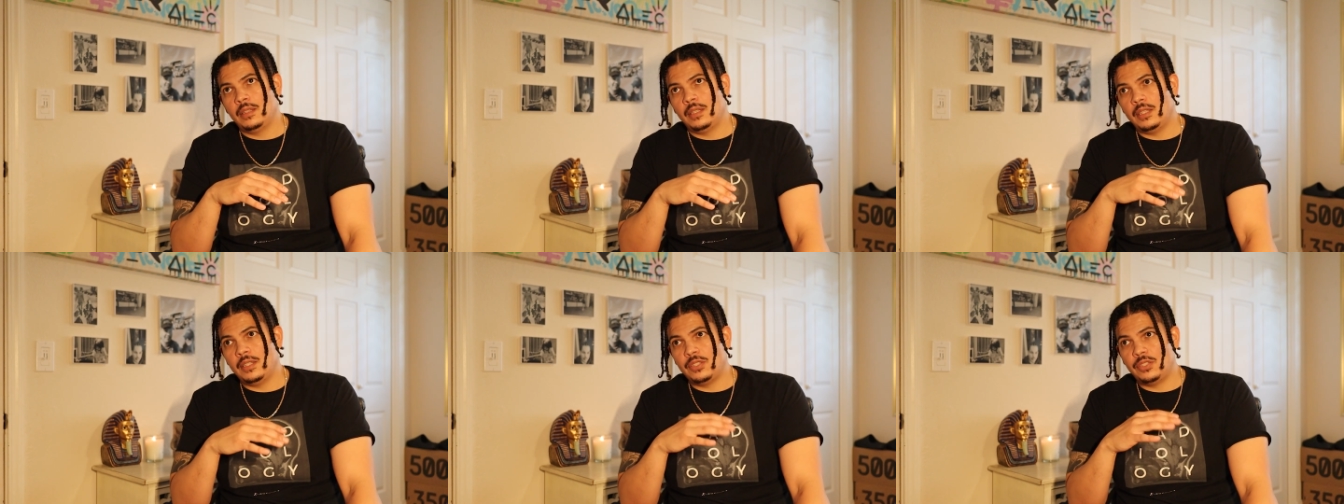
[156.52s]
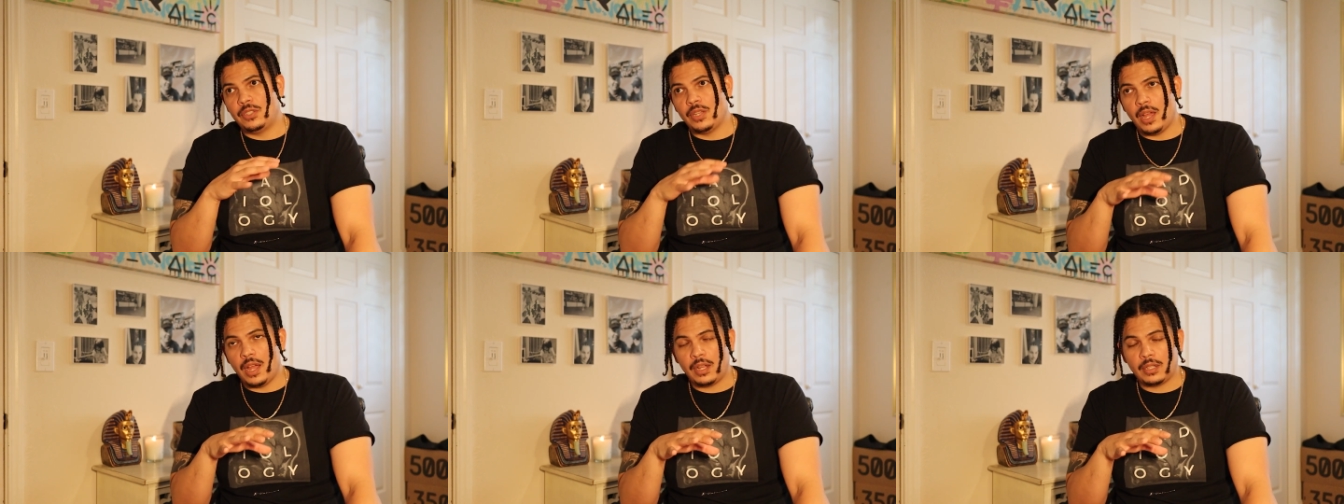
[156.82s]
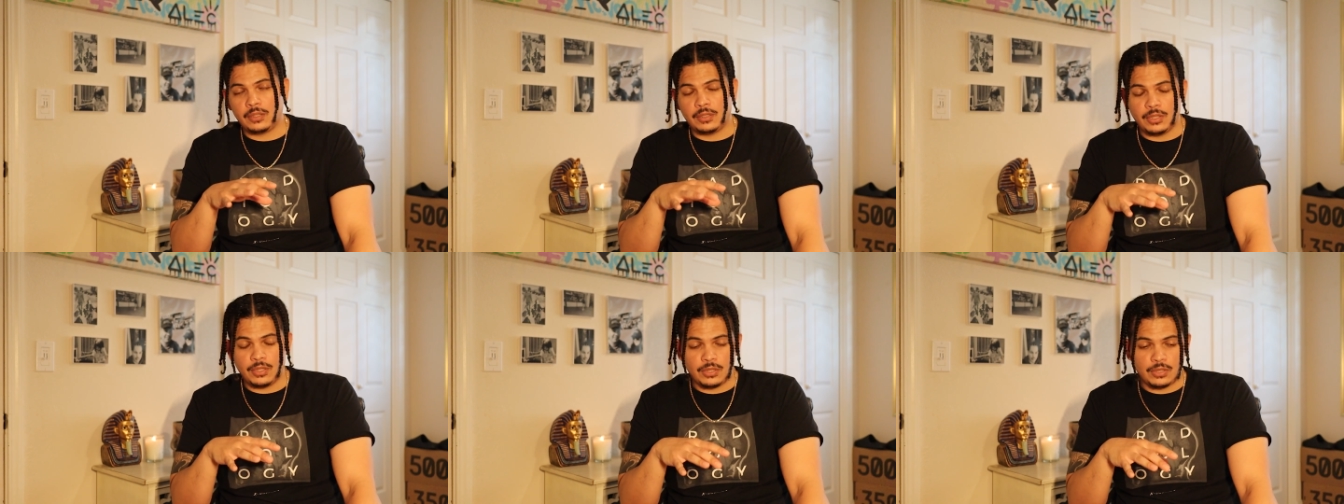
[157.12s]
these
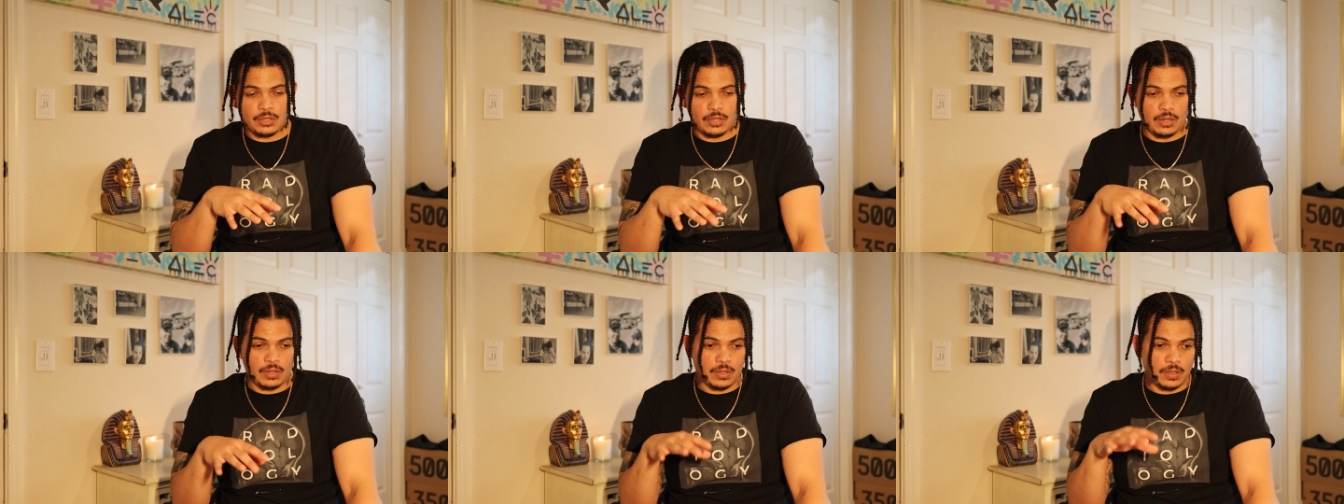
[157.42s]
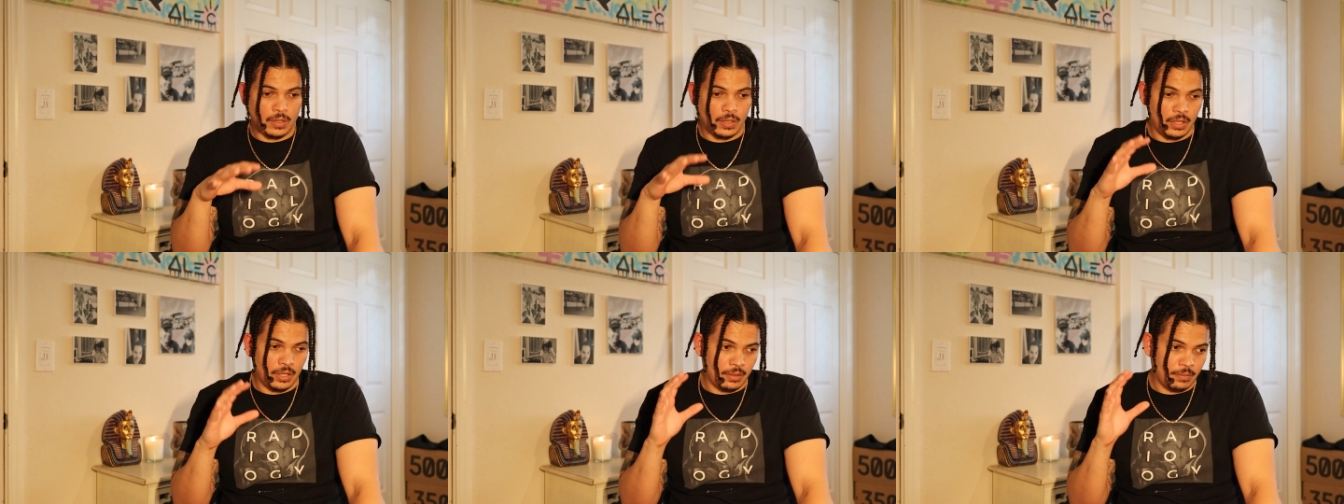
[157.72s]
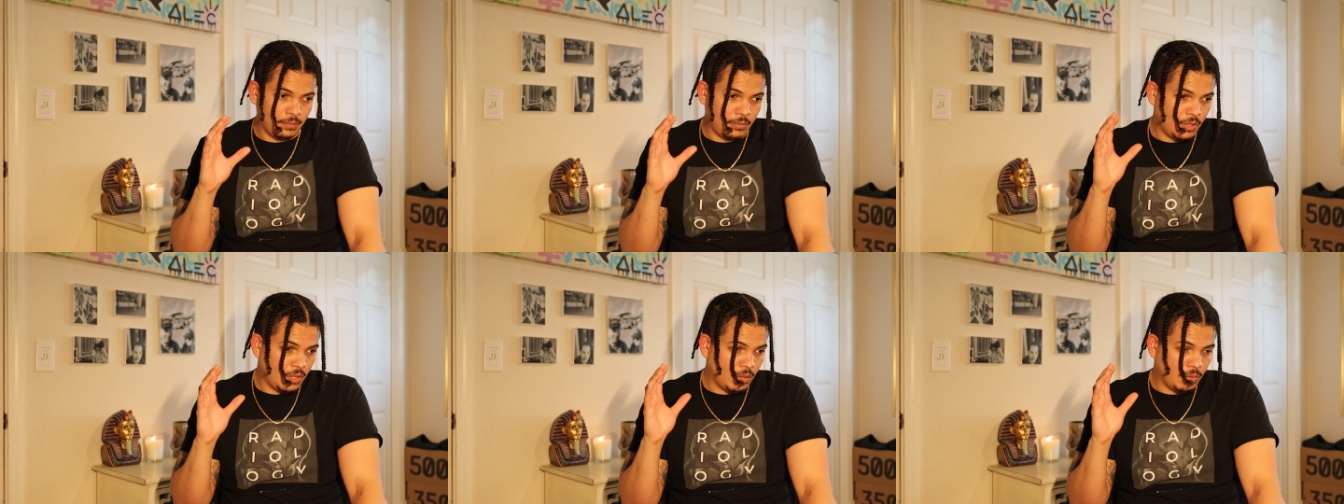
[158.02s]
doctors or,
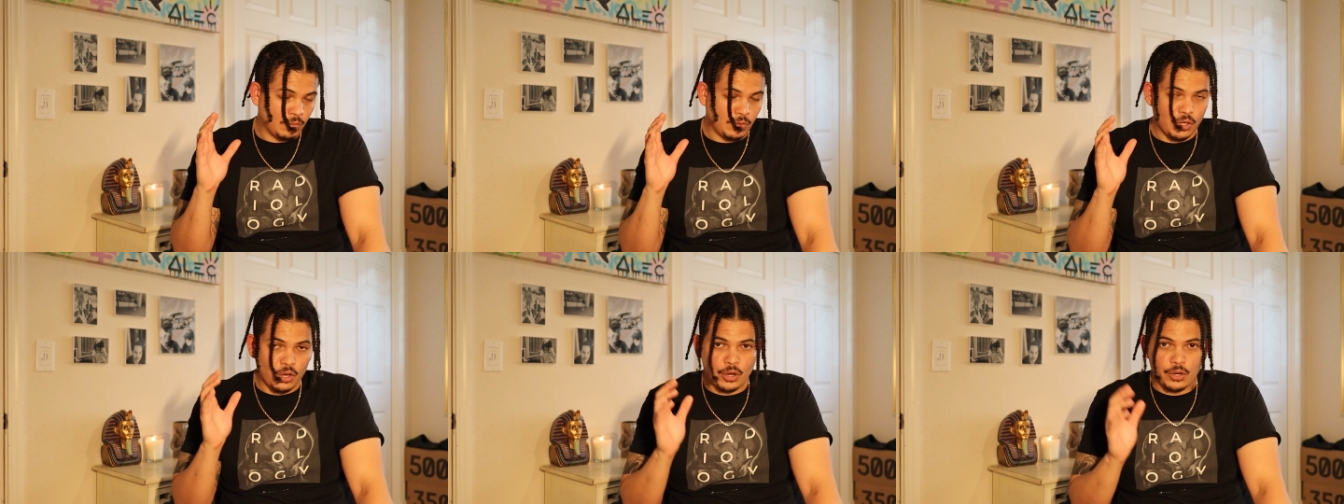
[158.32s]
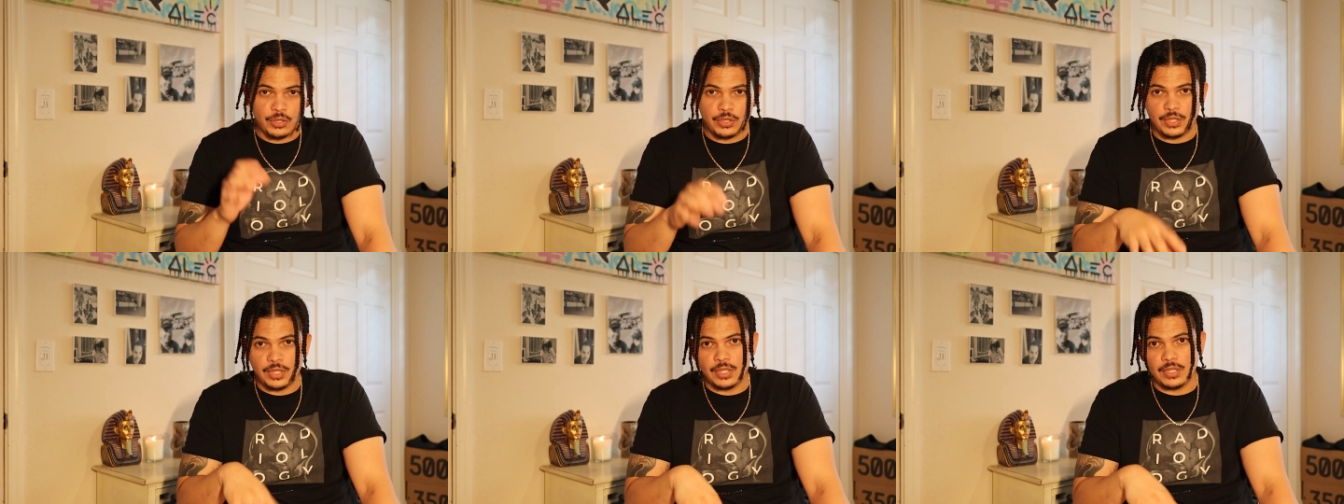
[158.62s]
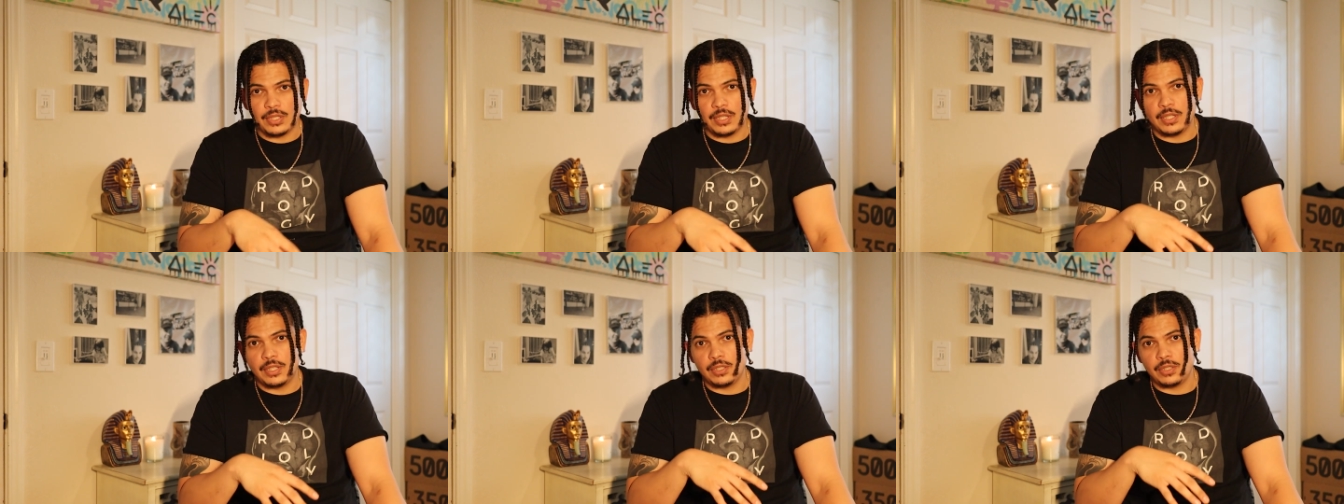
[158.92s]
you know,
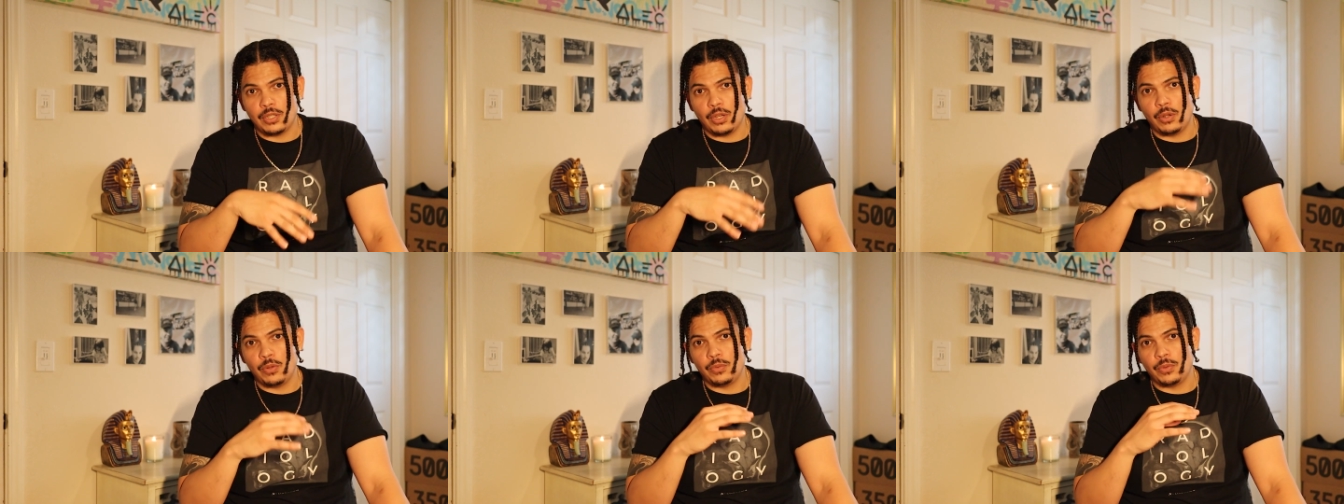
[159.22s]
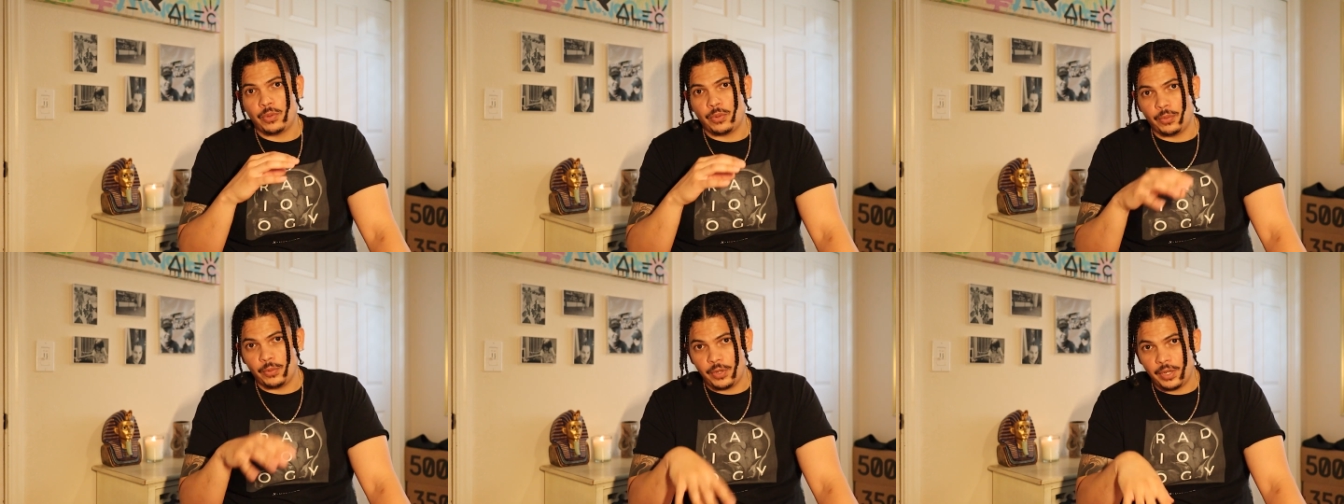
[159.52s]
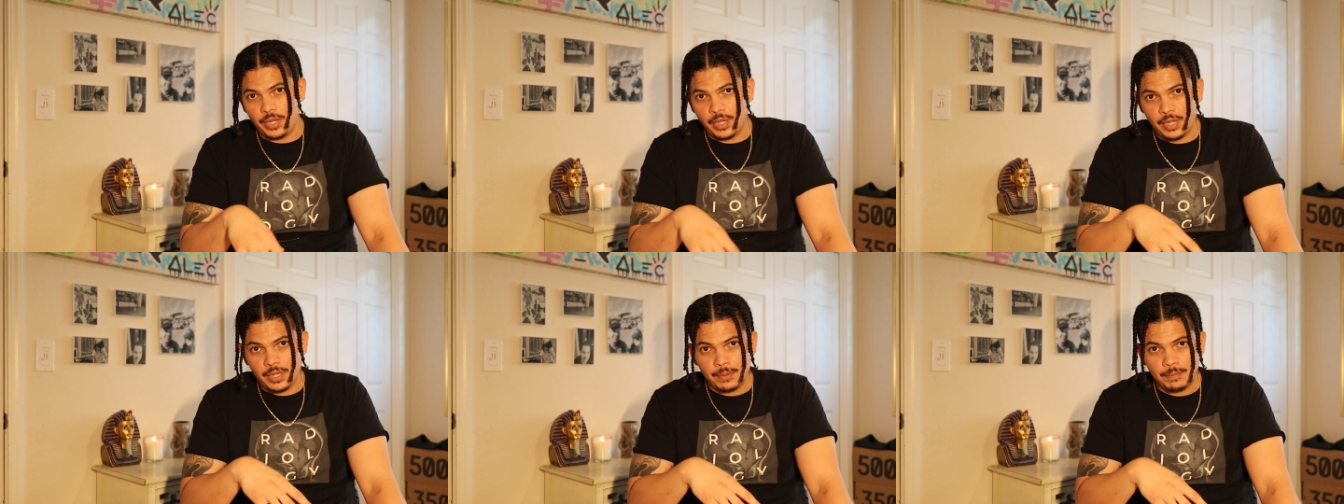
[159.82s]
nurses in zone
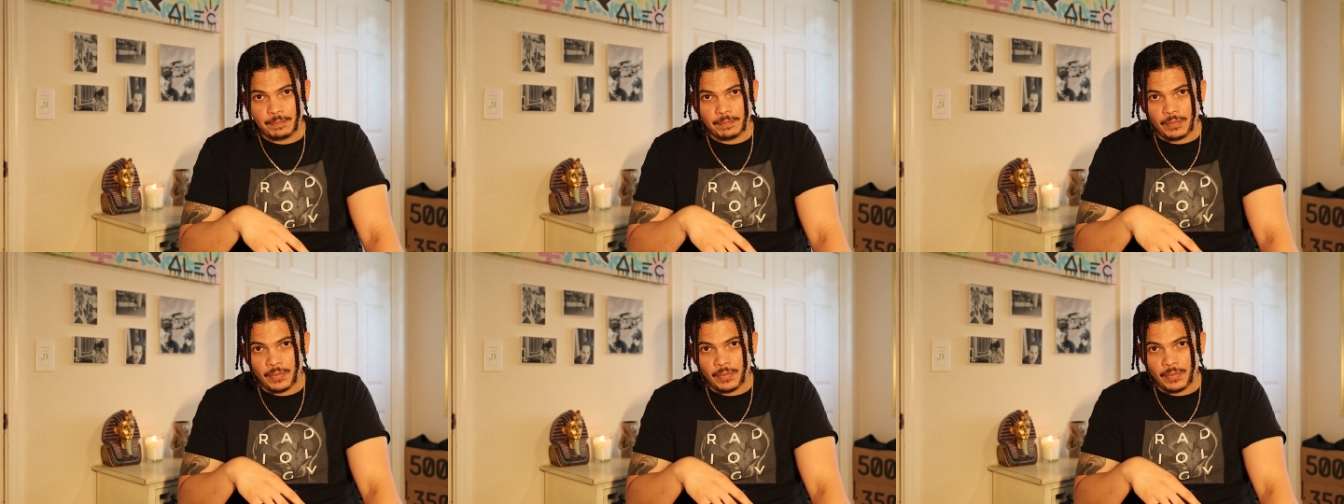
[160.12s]
3,